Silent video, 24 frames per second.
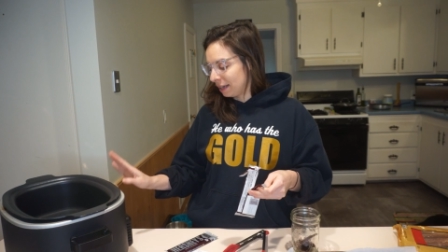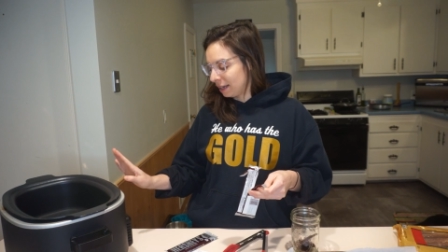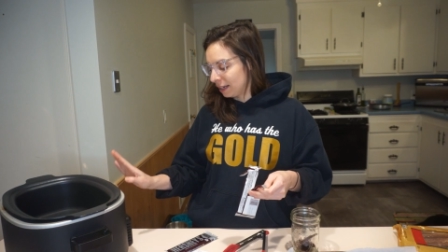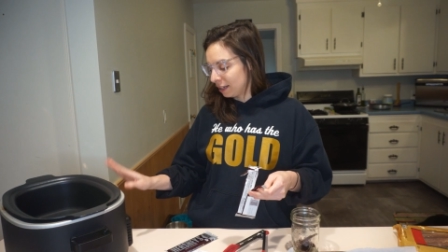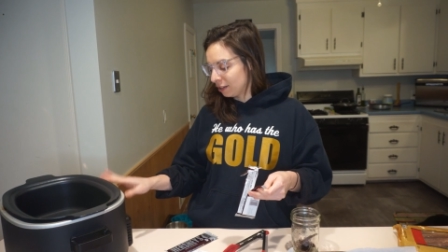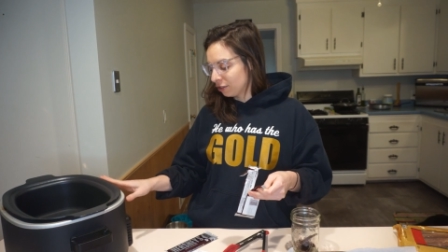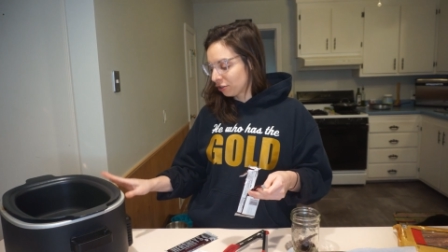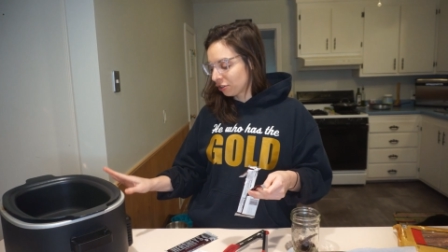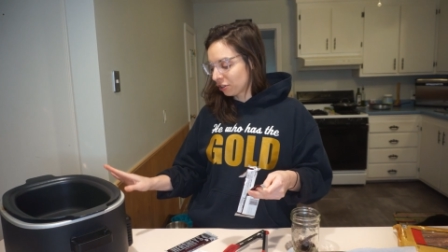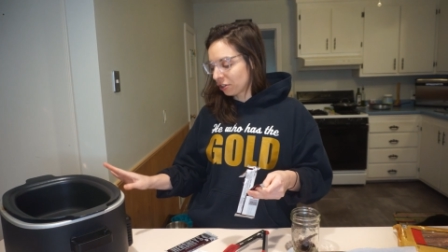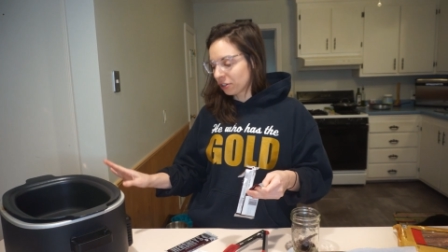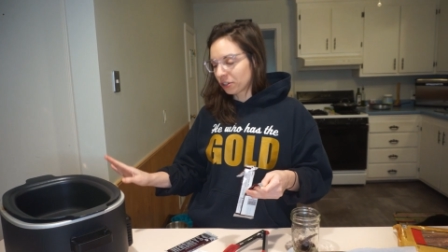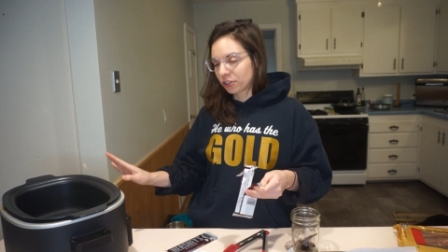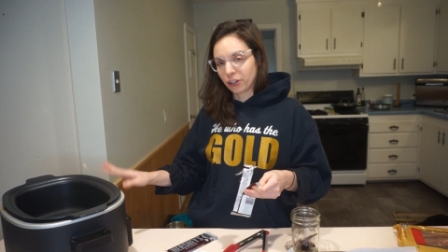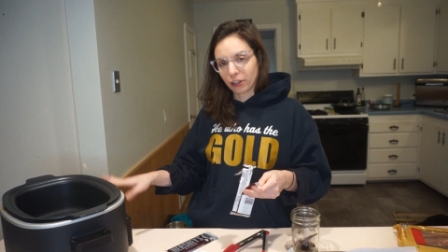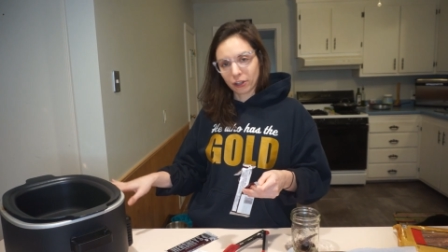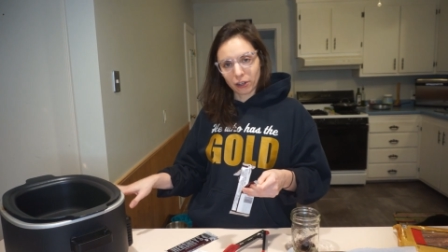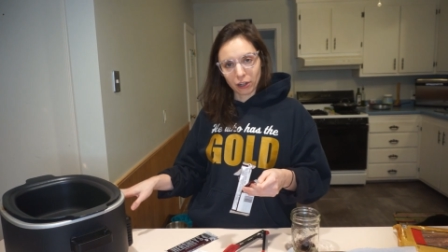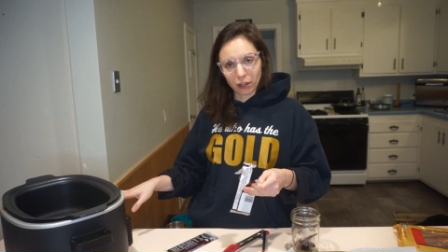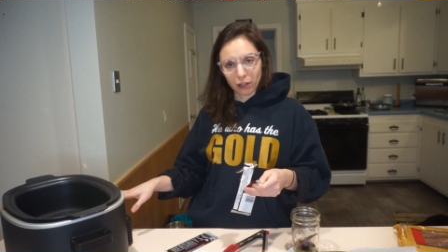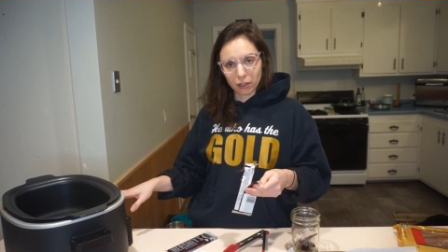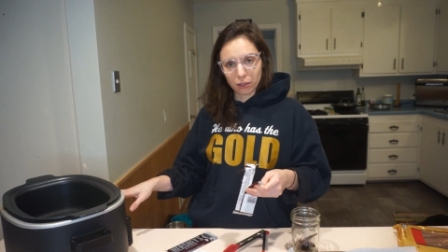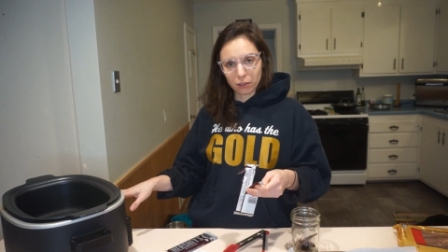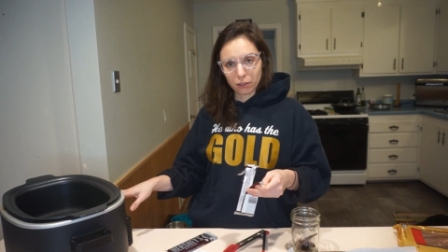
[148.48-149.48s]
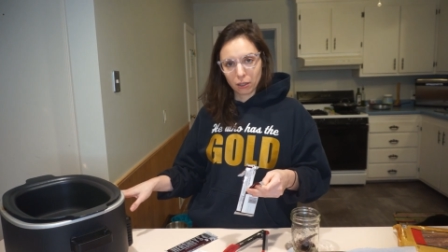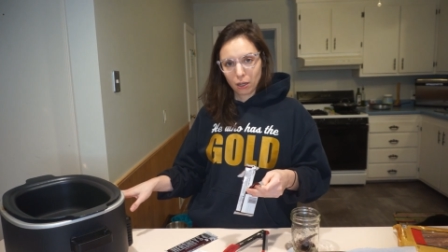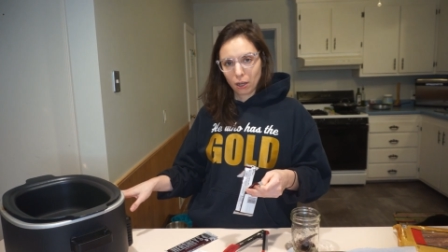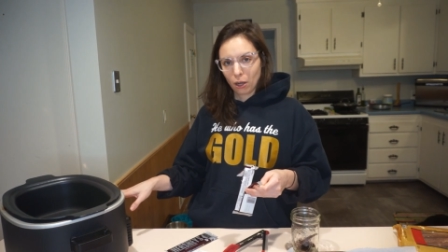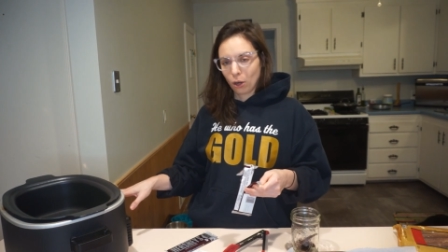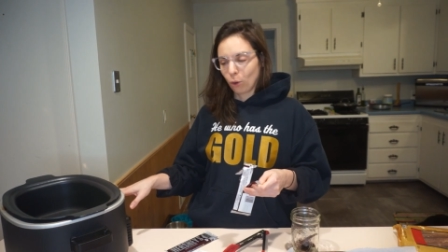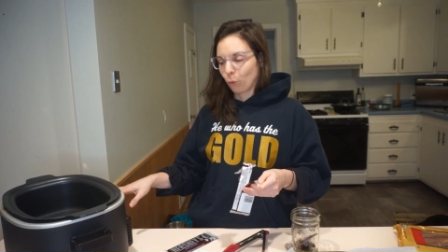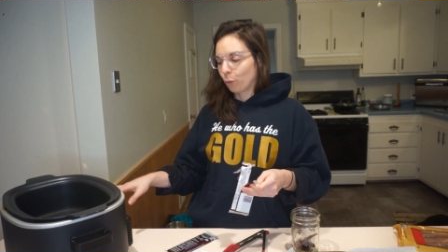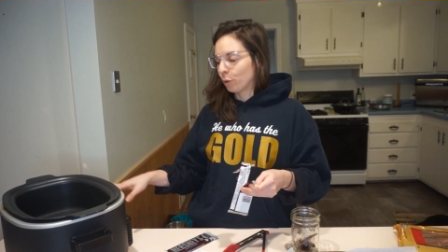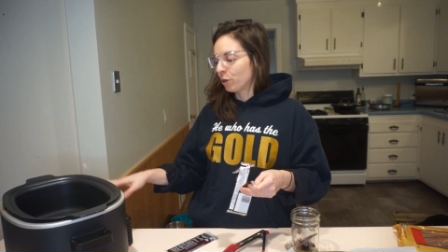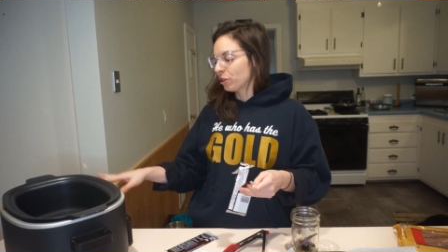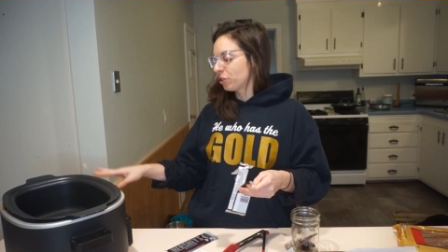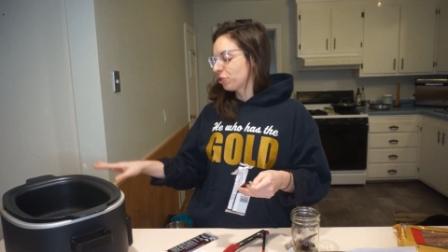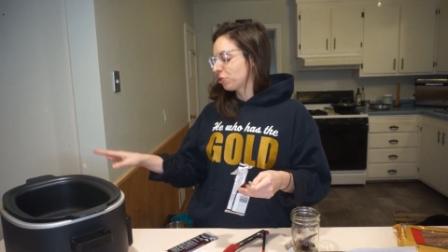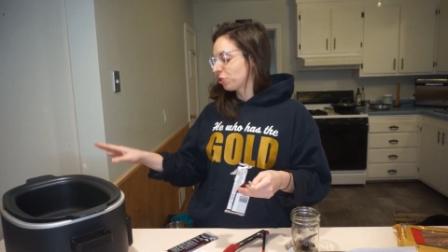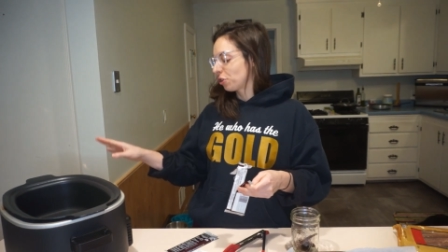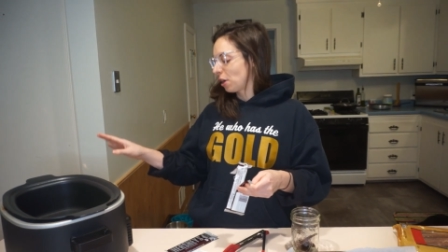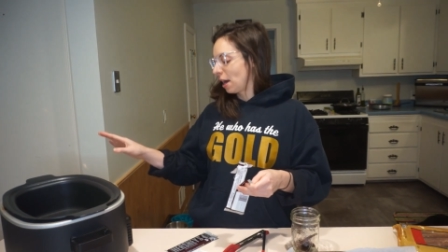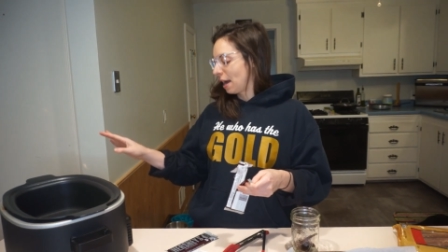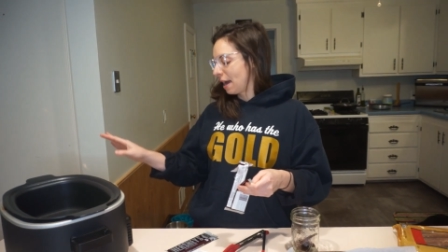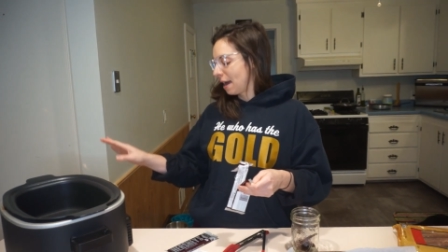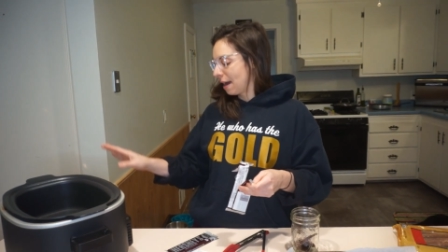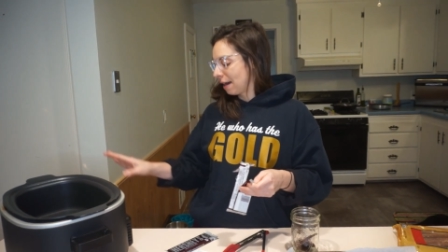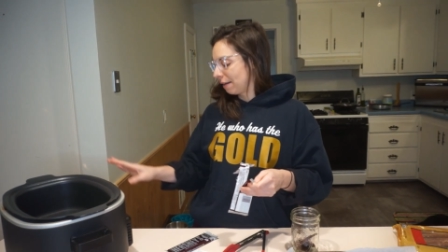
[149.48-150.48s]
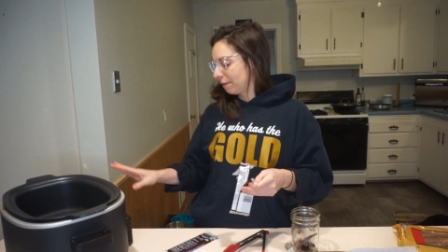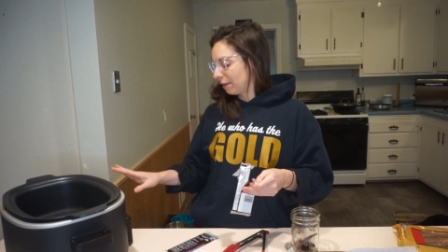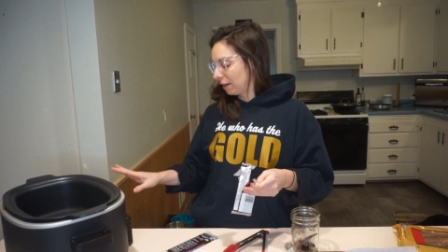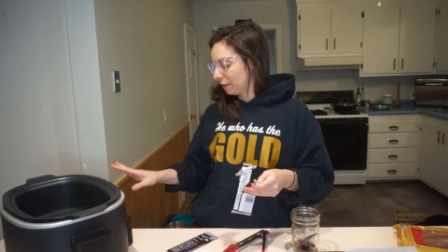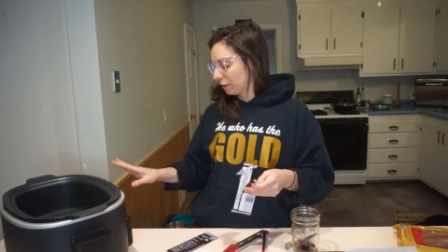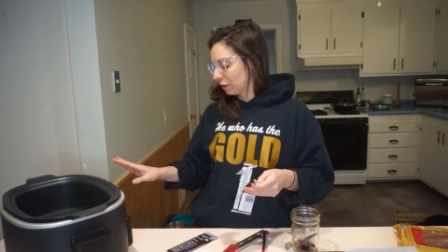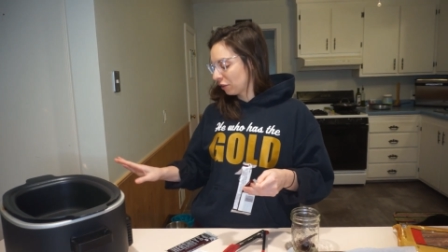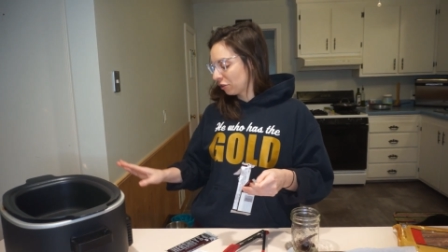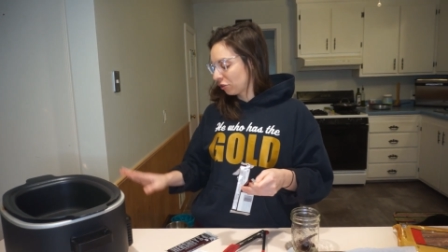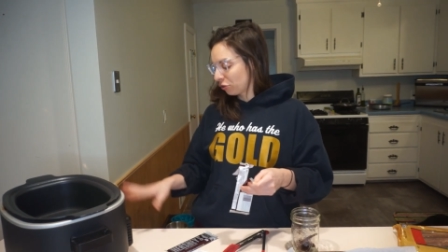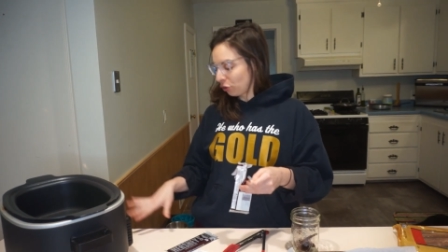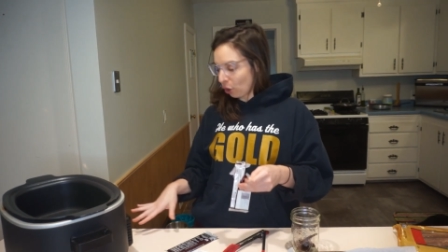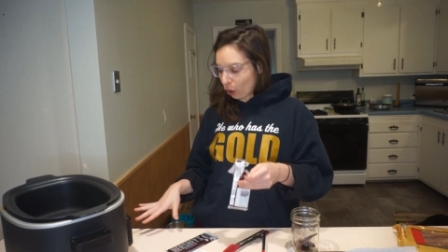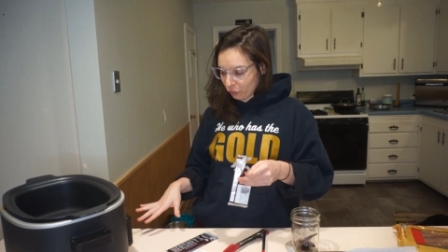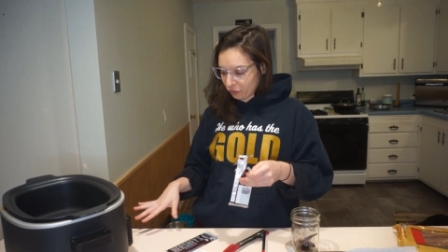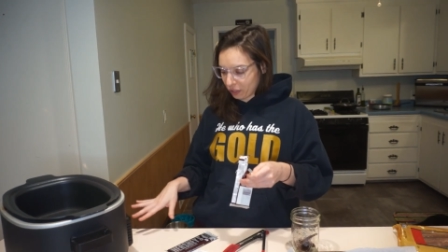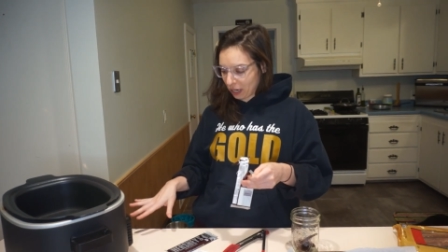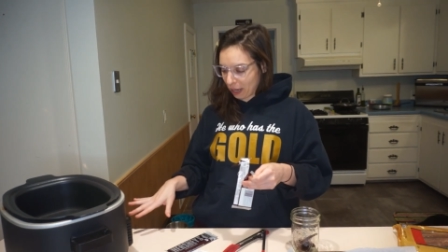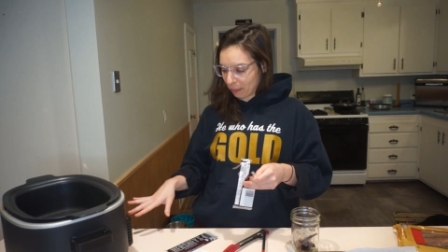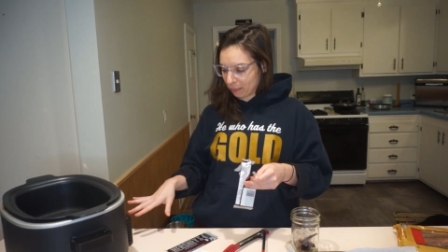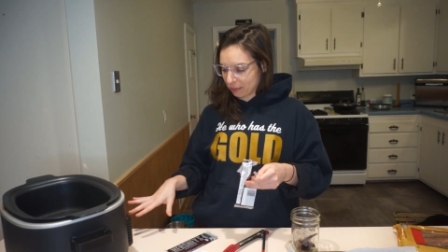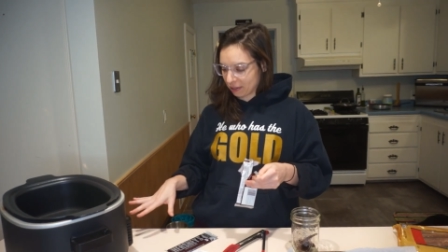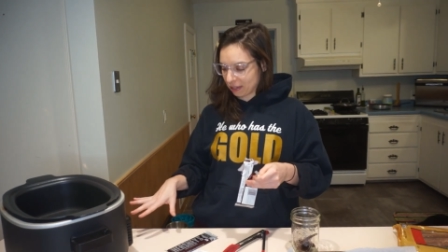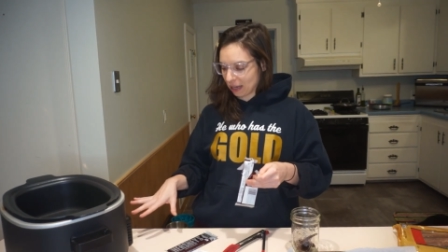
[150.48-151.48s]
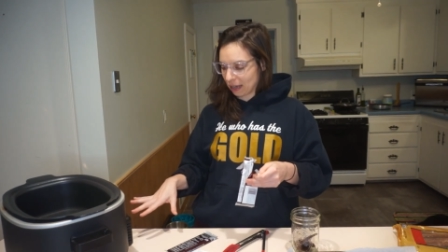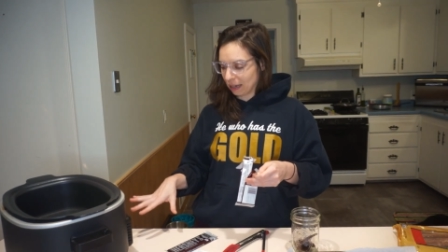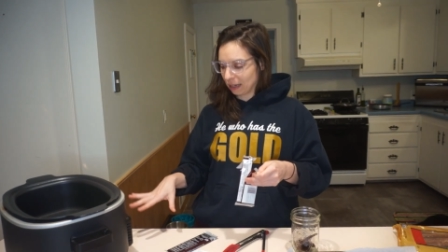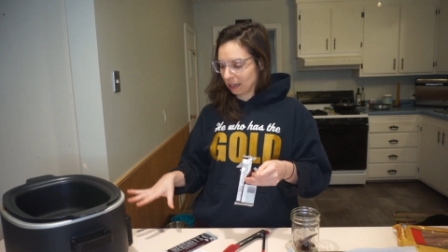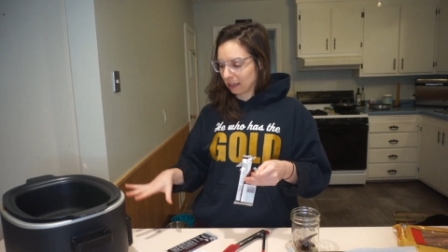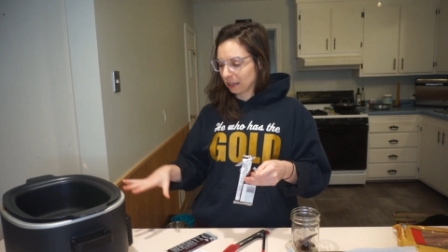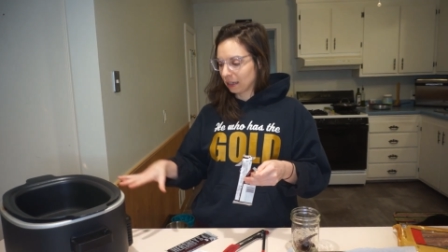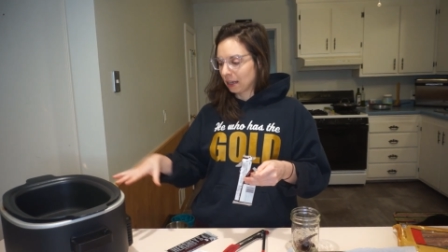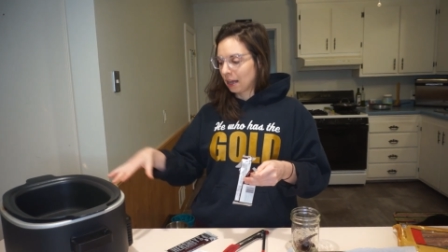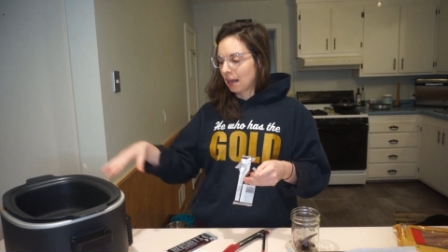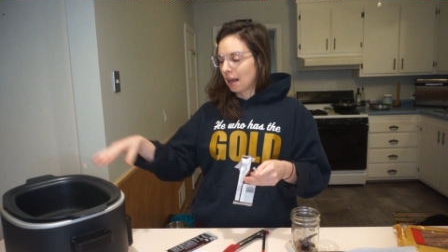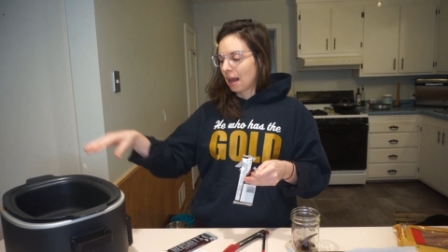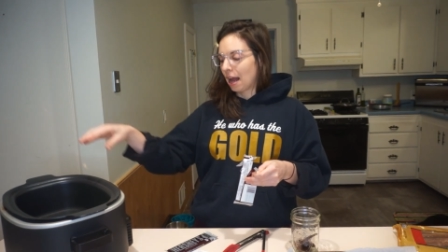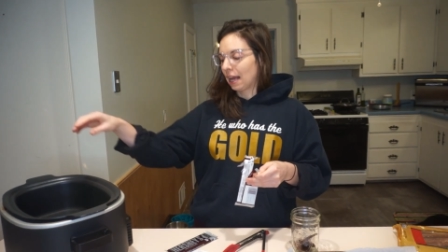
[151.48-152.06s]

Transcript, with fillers: Ninja cooker, which I have on the stovetop setting.